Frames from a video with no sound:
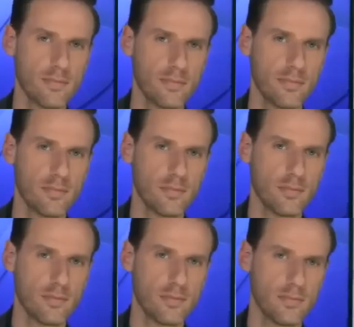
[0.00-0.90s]

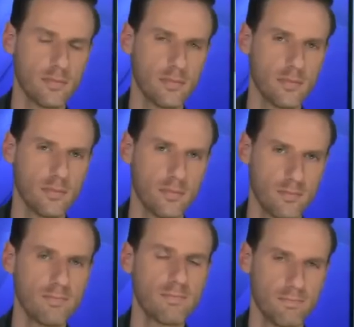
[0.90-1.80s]

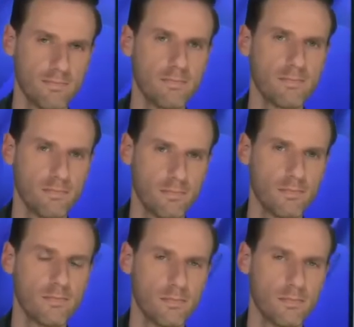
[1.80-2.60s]
(not speaking)